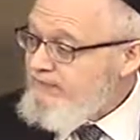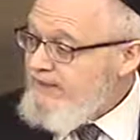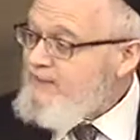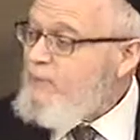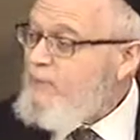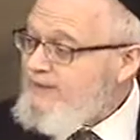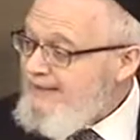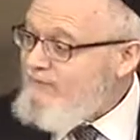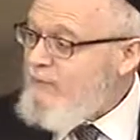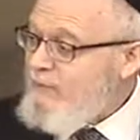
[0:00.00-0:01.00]
if it wouldn't
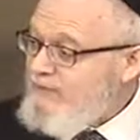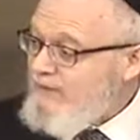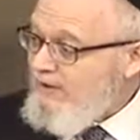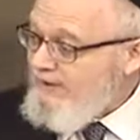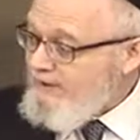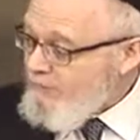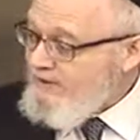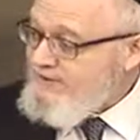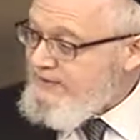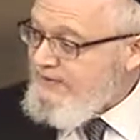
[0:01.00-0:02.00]
have a hole to hide what it
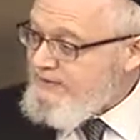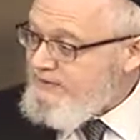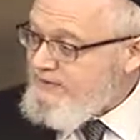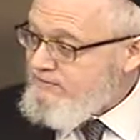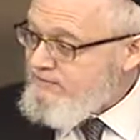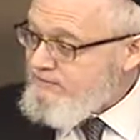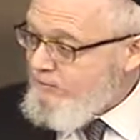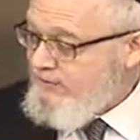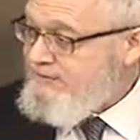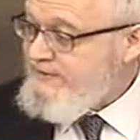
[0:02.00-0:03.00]
takes, would
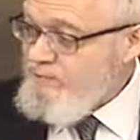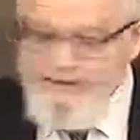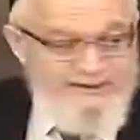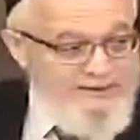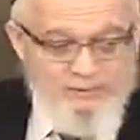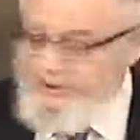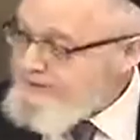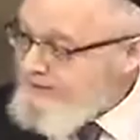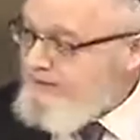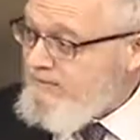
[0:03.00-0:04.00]
it, would it, would it
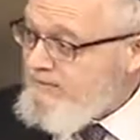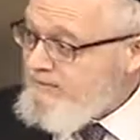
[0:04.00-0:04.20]
steal?